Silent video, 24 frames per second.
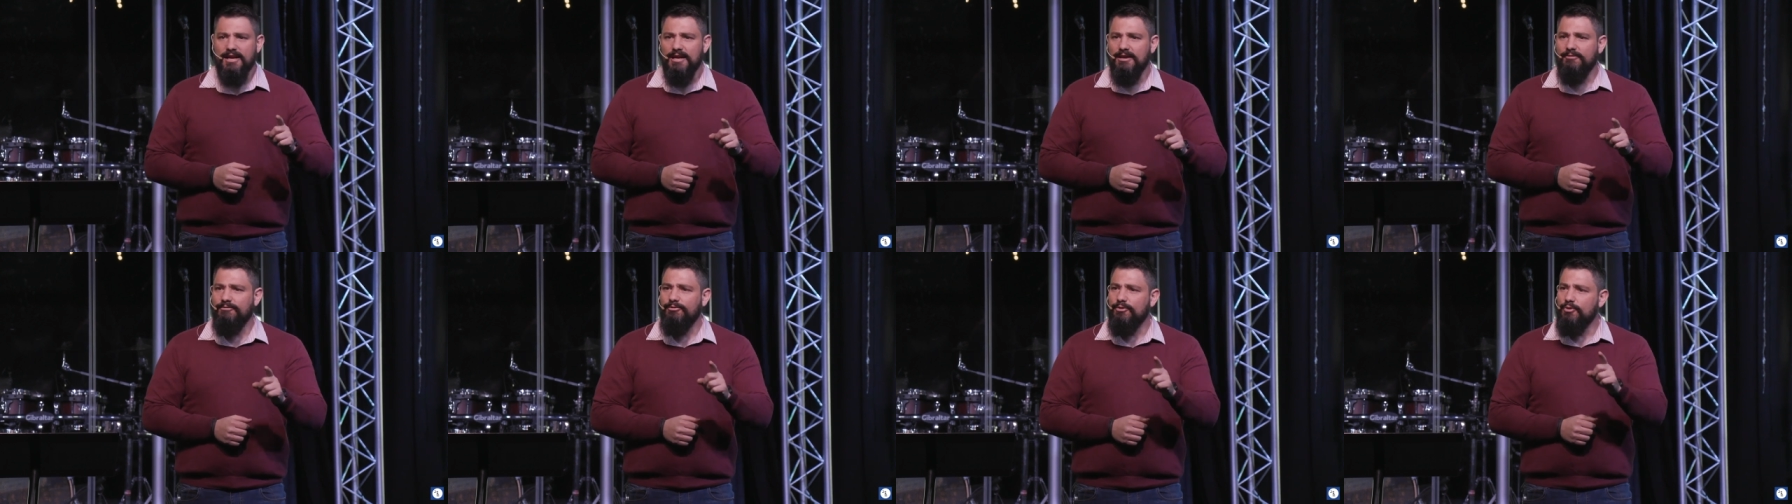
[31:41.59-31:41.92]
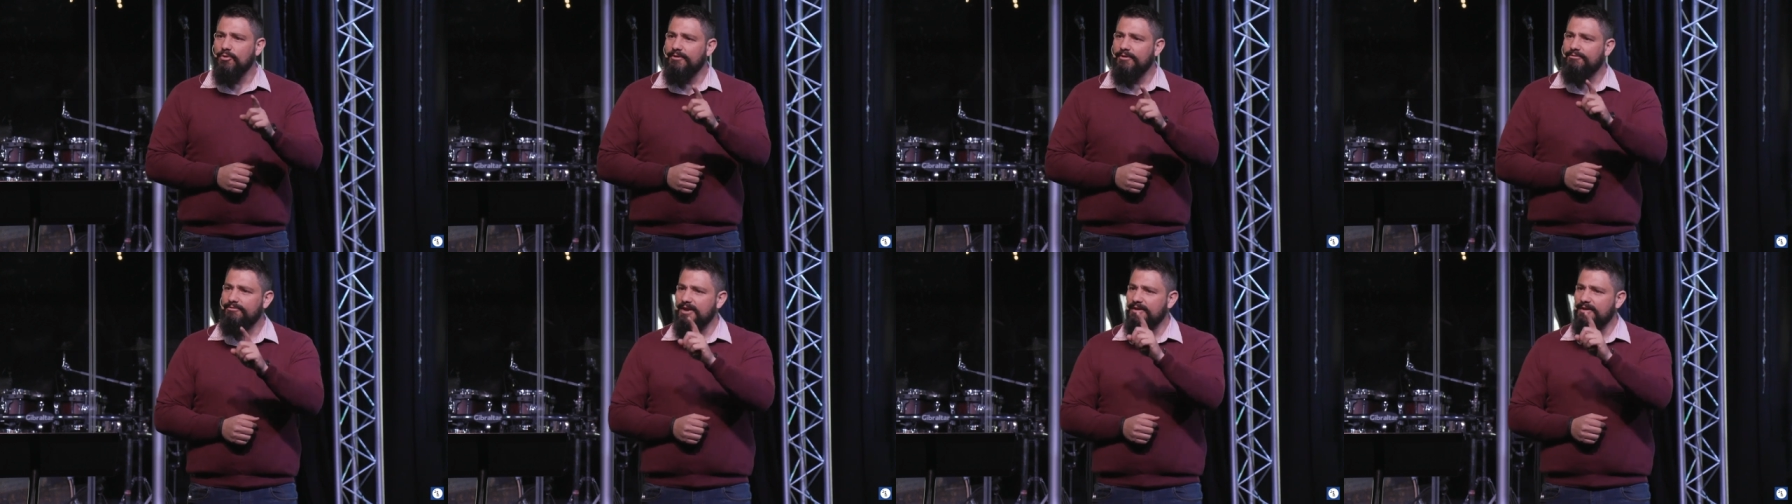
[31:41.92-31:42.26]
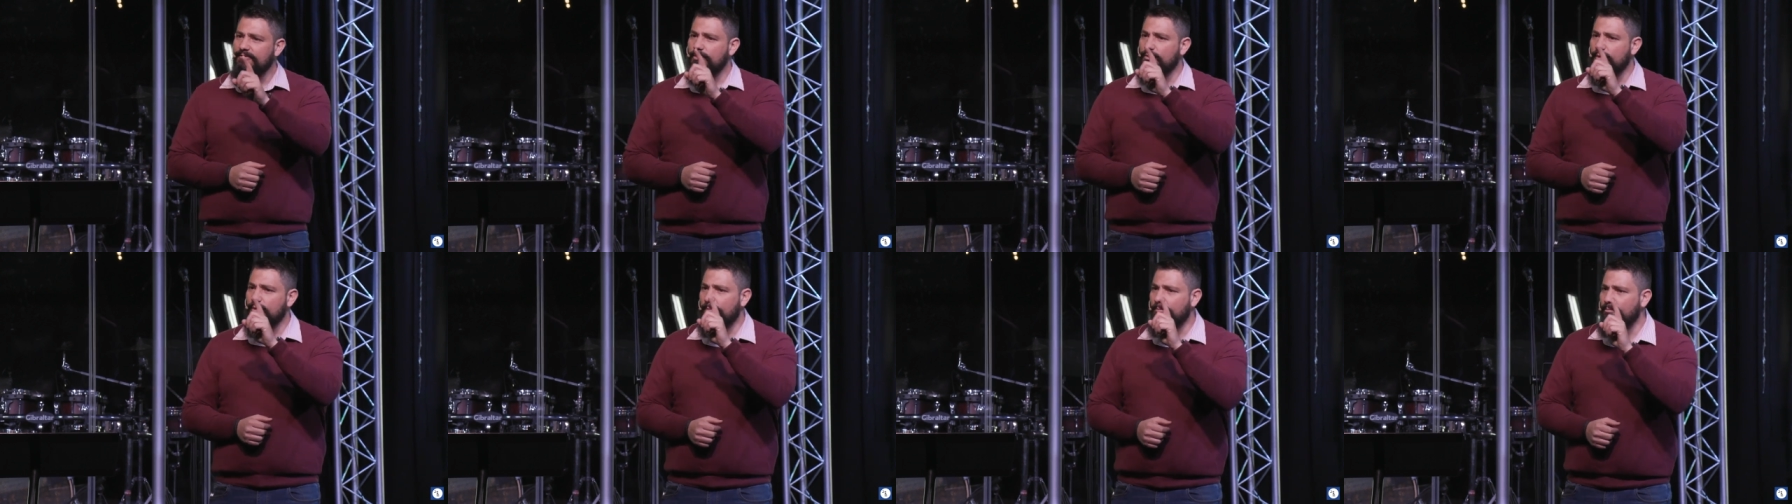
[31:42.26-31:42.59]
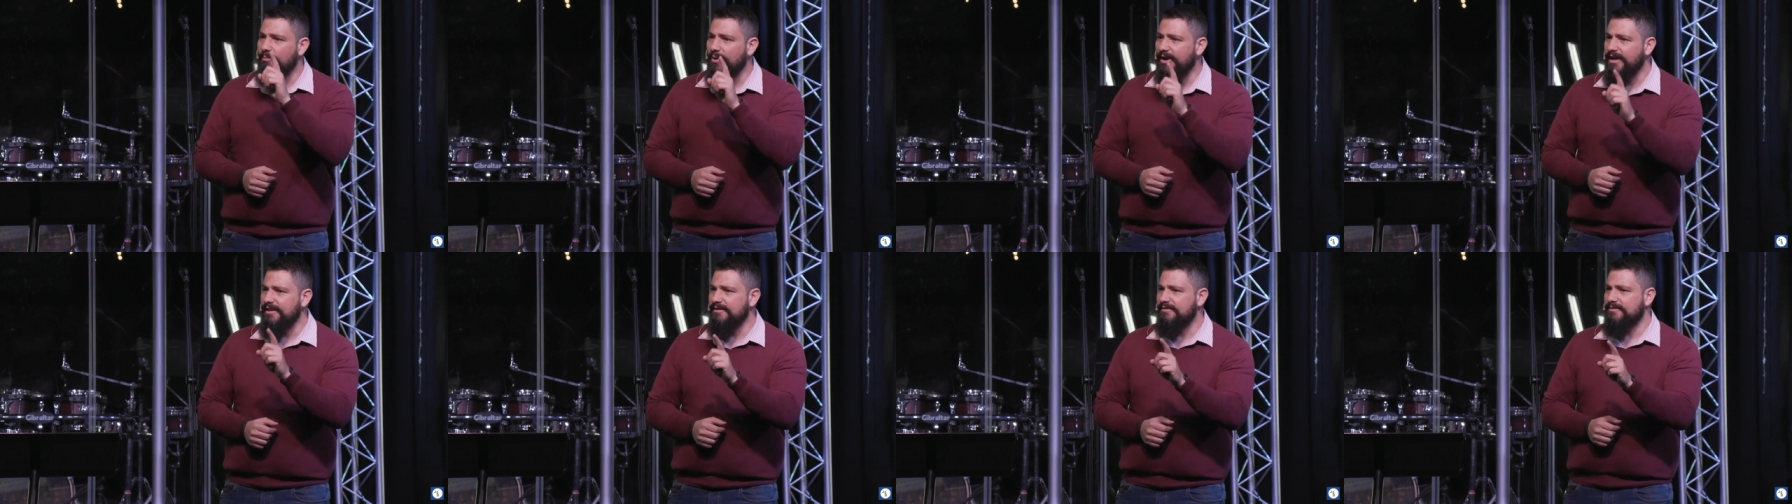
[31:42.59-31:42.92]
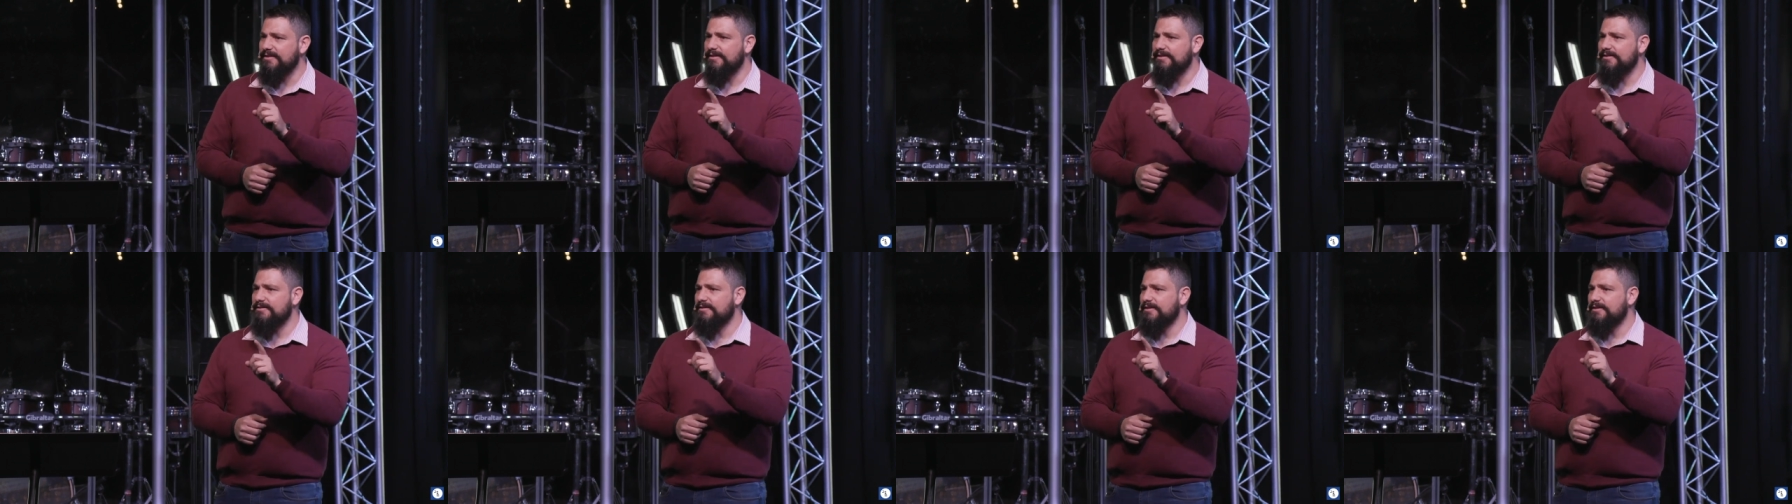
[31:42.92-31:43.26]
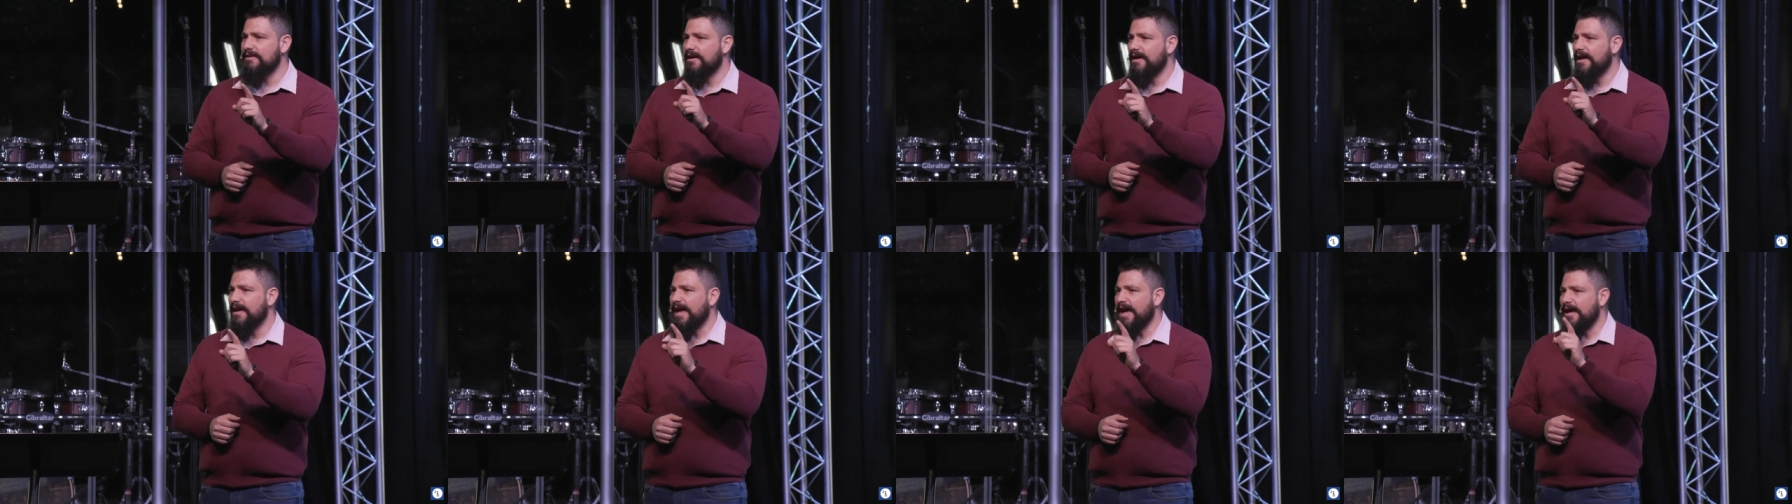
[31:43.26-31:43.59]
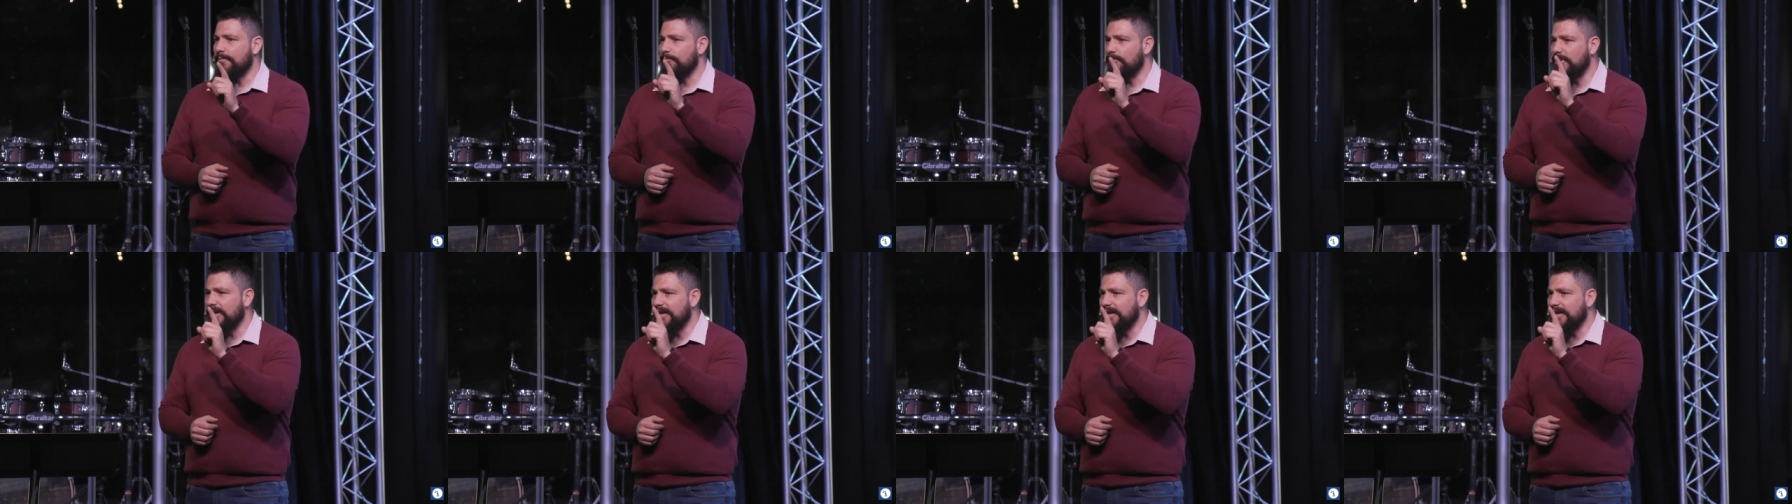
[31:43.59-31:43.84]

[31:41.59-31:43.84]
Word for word: if you have never repented and